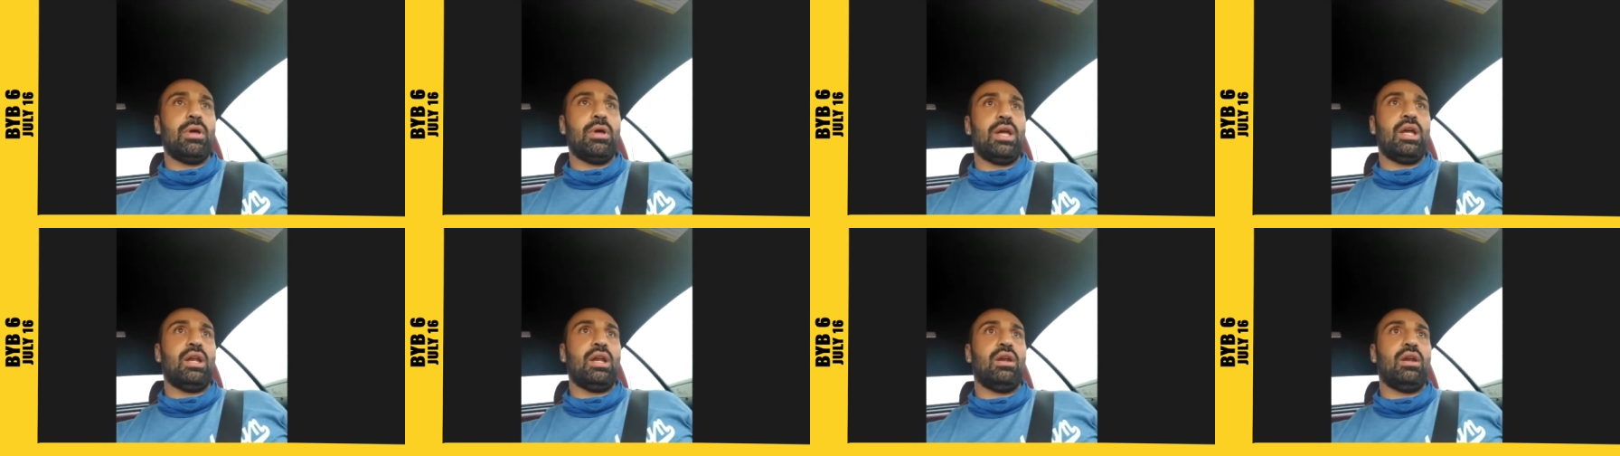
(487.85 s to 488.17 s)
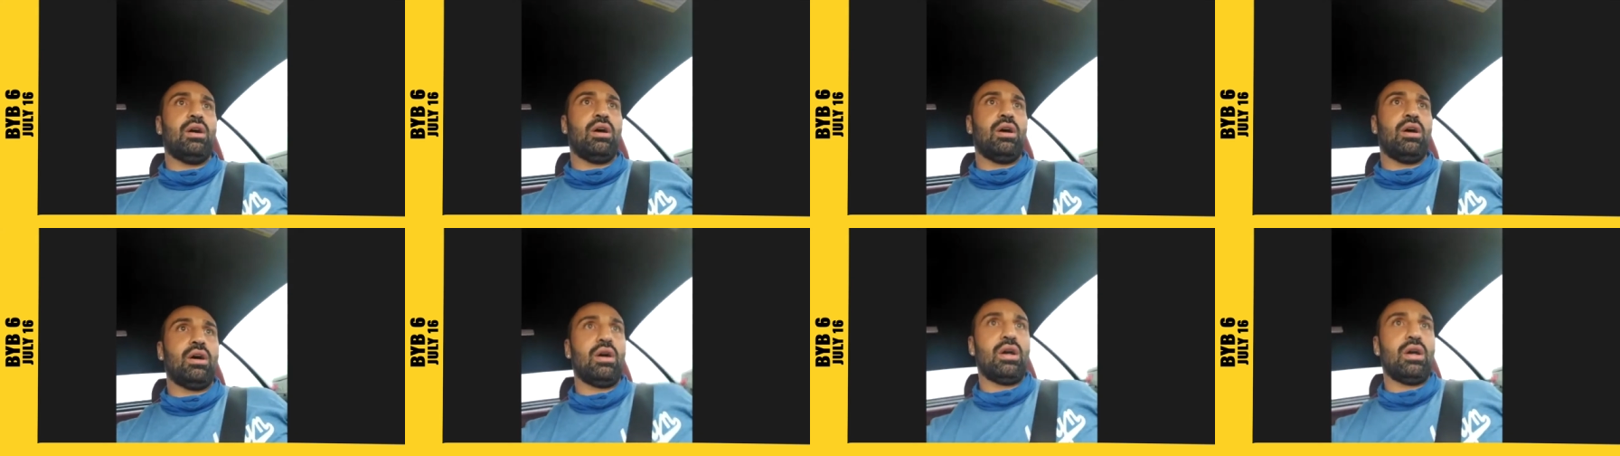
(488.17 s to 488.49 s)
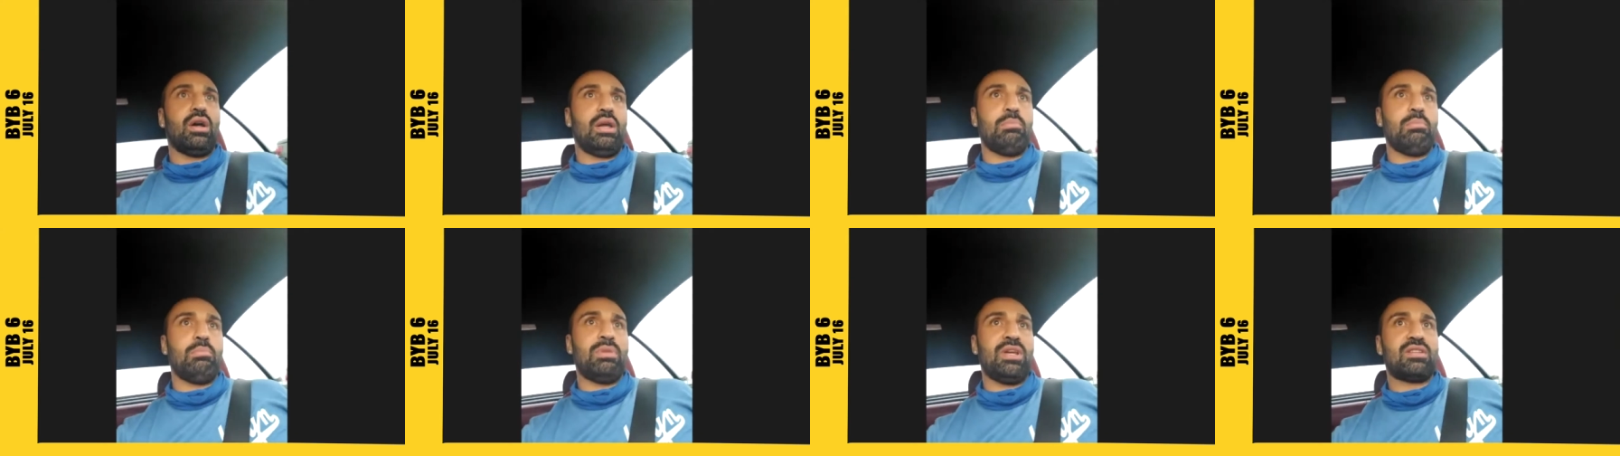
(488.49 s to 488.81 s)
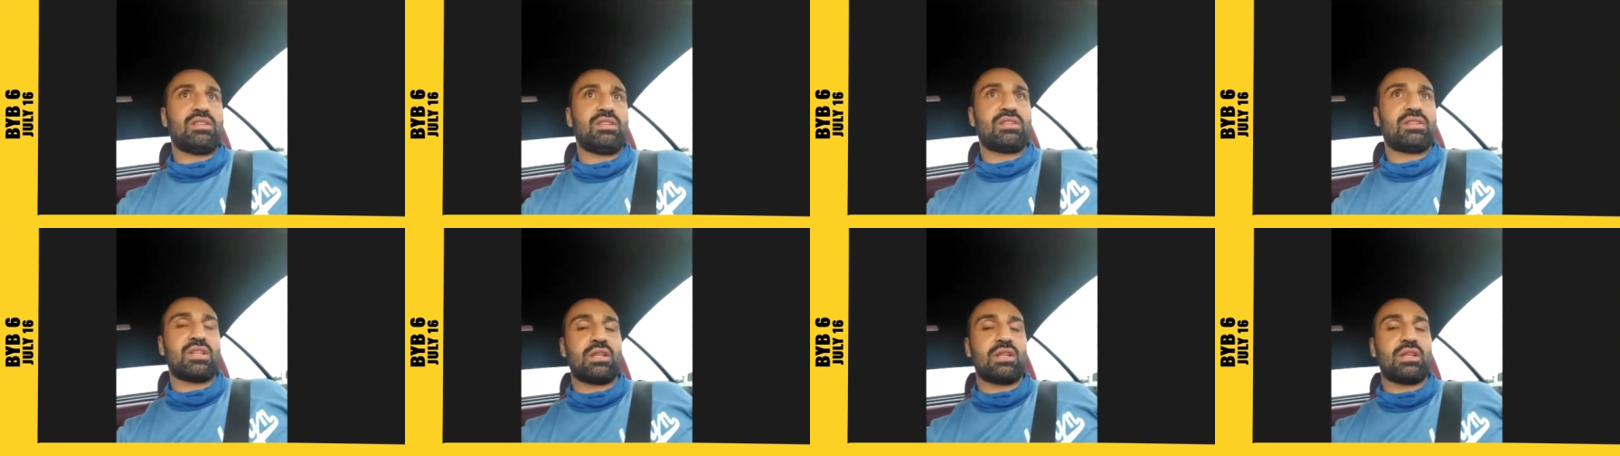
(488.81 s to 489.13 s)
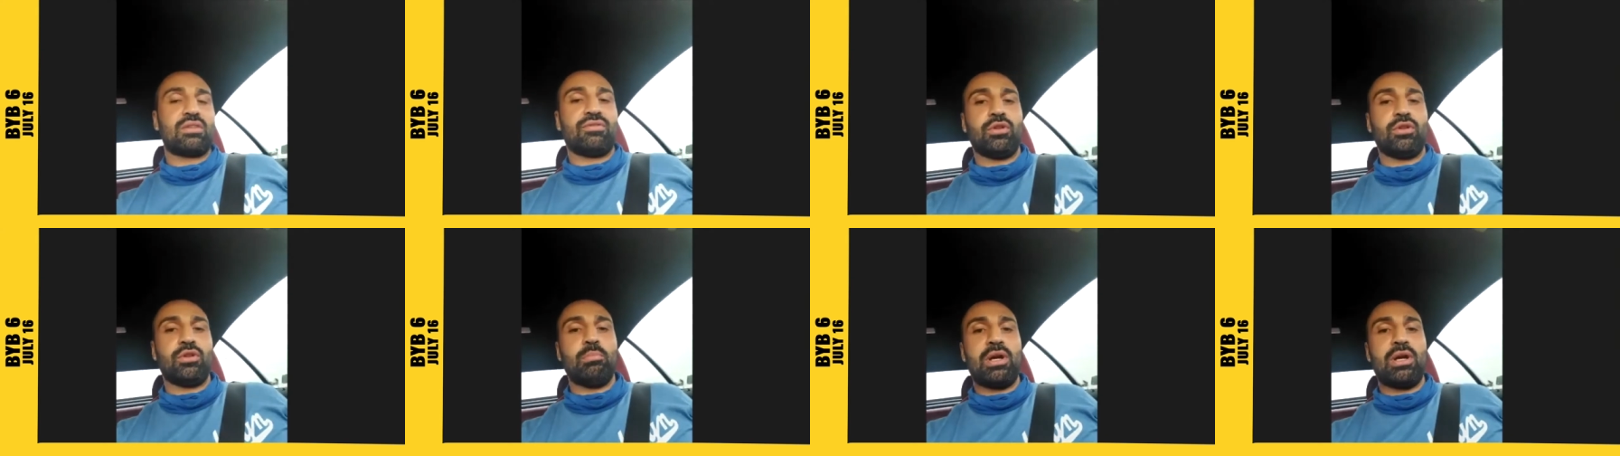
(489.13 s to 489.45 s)
in uh, in being
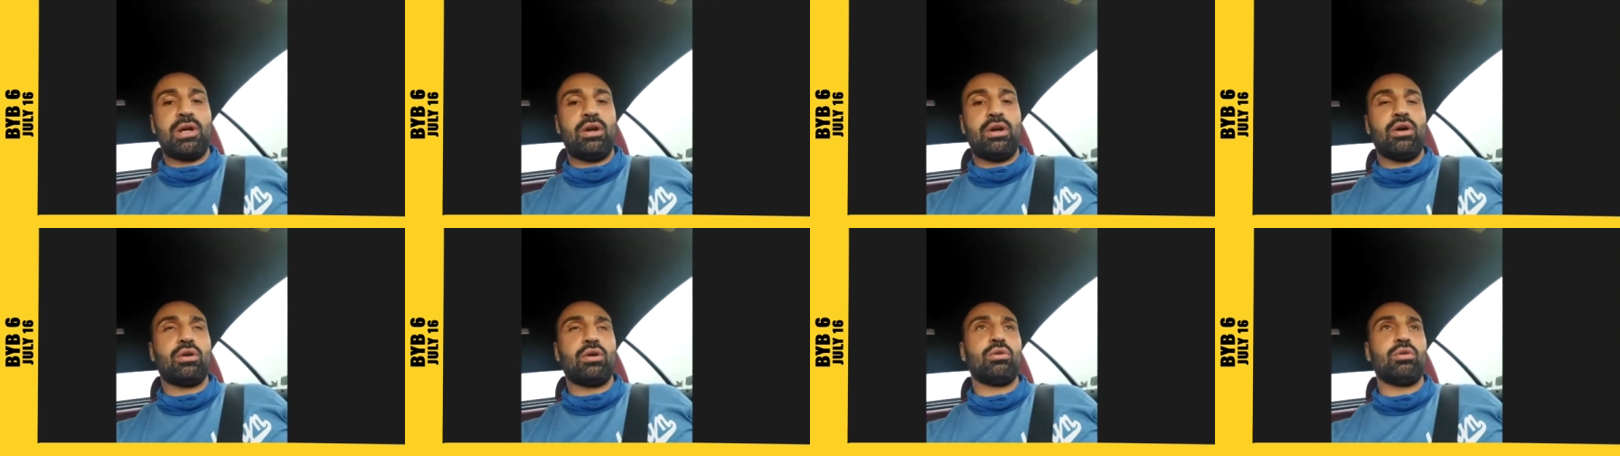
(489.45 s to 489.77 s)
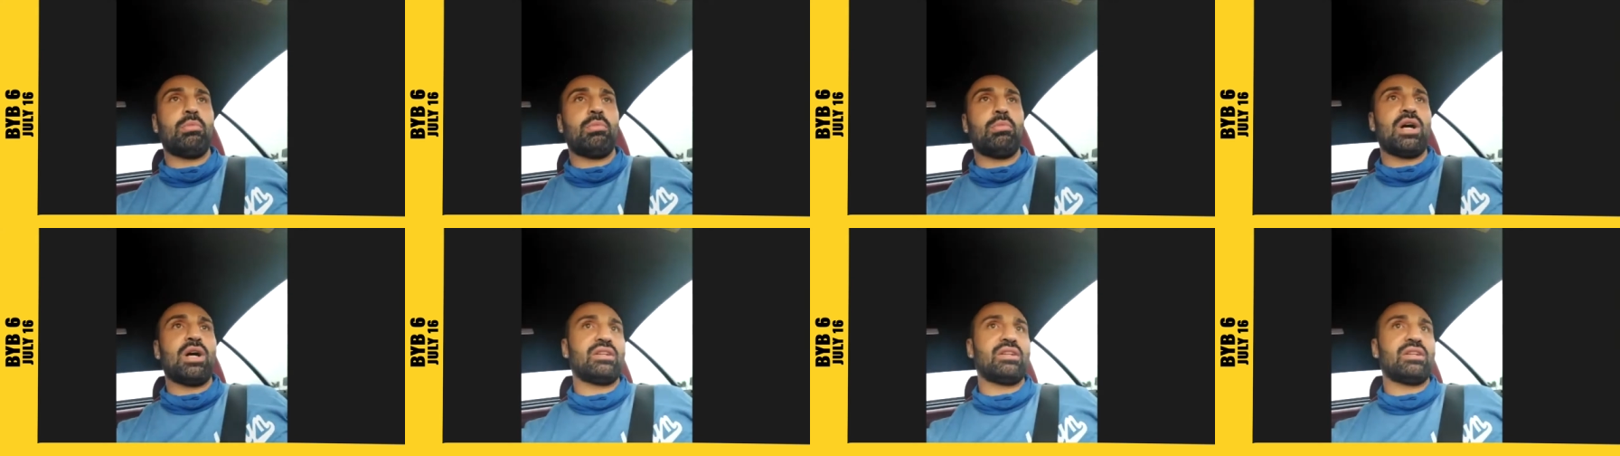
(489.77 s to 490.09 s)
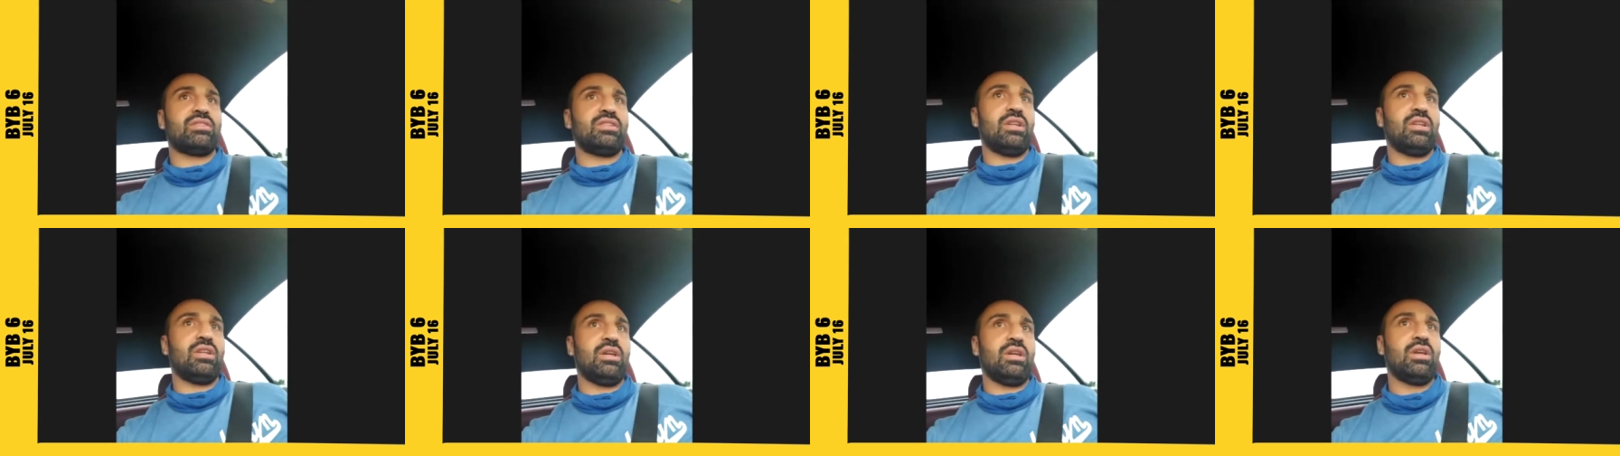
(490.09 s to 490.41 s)
successful in bare knuckle boxing